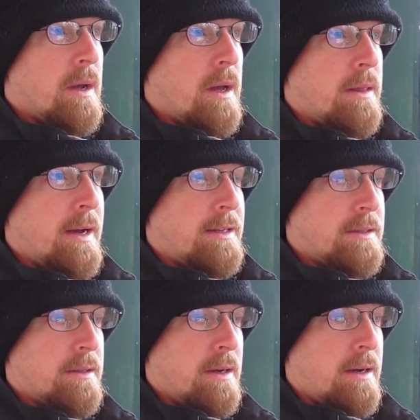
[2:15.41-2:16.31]
And
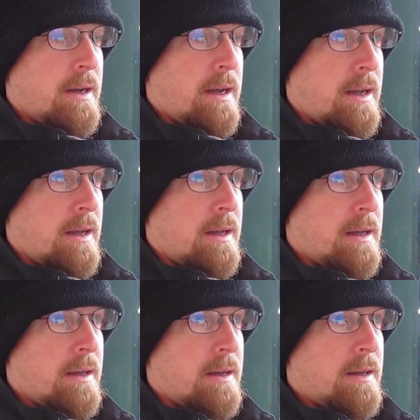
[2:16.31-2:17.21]
that's not
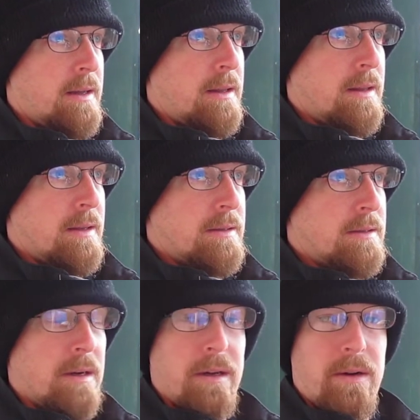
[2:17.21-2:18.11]
that's
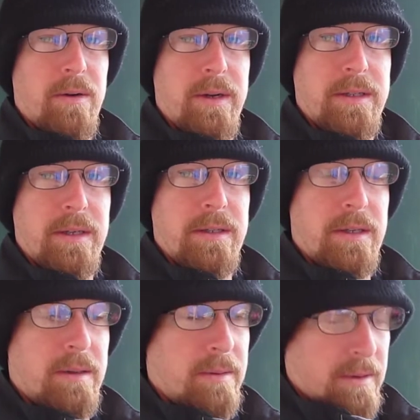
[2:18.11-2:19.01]
not always easy,